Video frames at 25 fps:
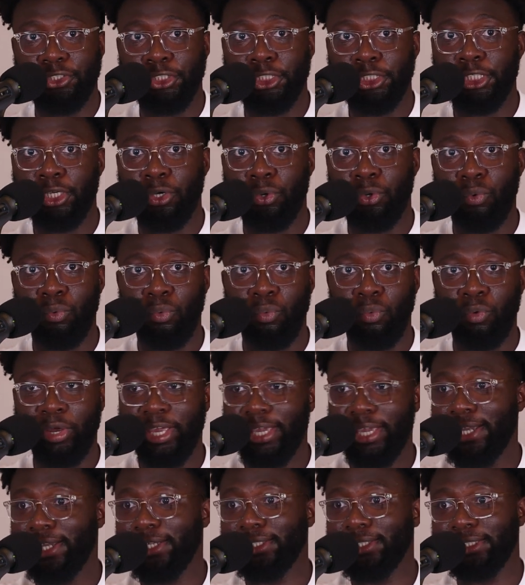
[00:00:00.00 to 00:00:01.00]
so
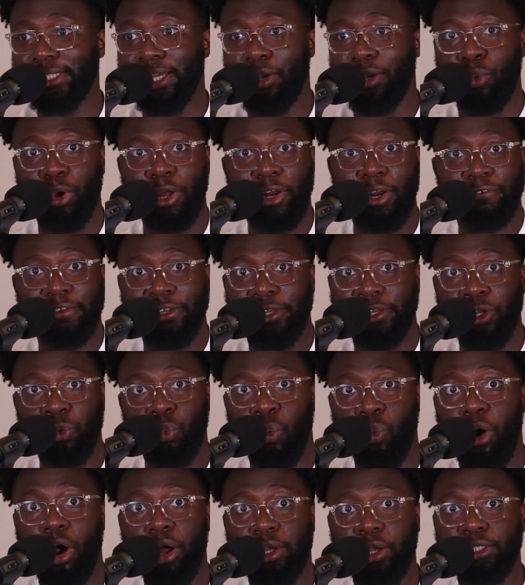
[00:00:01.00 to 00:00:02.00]
he can say whatever he
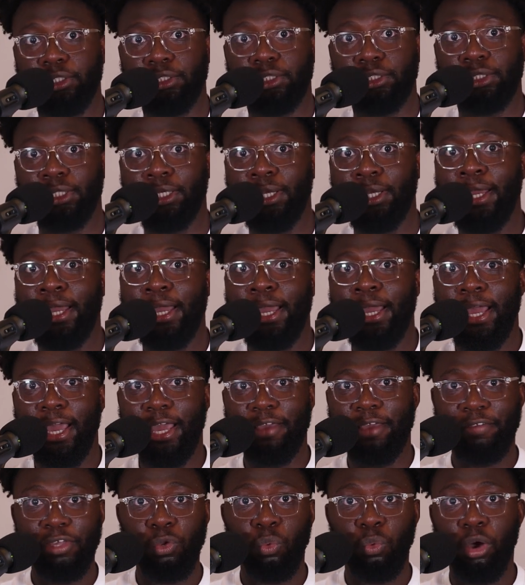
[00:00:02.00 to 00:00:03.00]
wants.
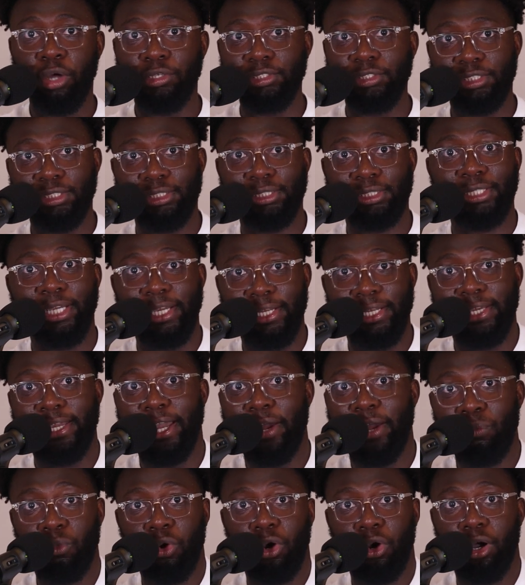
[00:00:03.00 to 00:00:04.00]
If he wants to say the
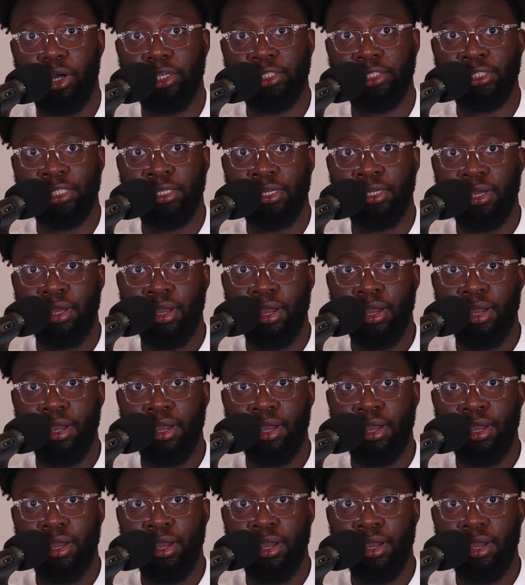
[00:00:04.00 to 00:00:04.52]
N word,